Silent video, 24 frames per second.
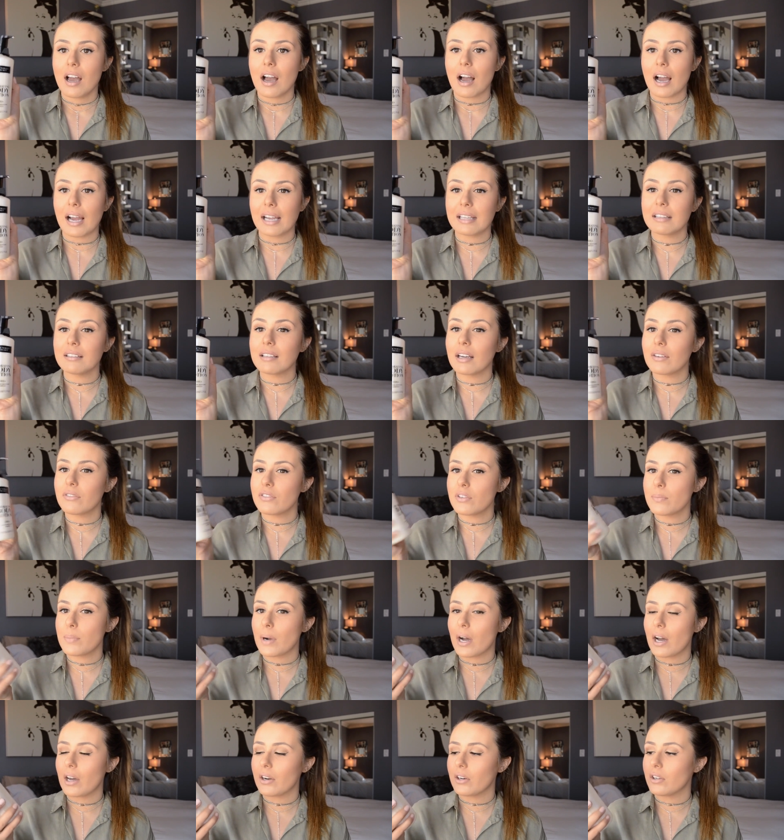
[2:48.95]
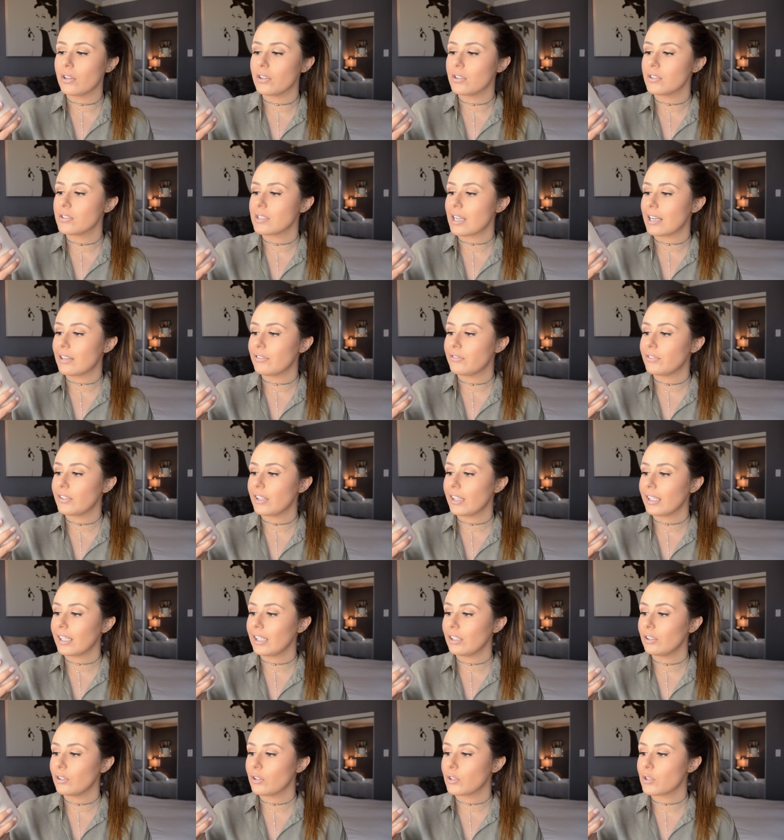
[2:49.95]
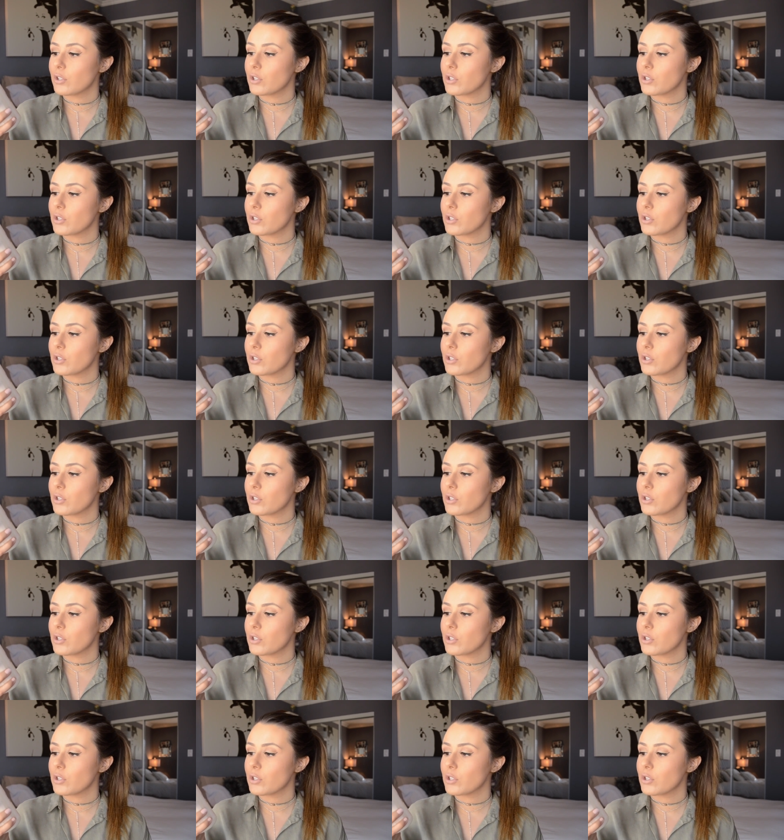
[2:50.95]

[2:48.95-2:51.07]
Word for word: I love the bottles. I feel like it looks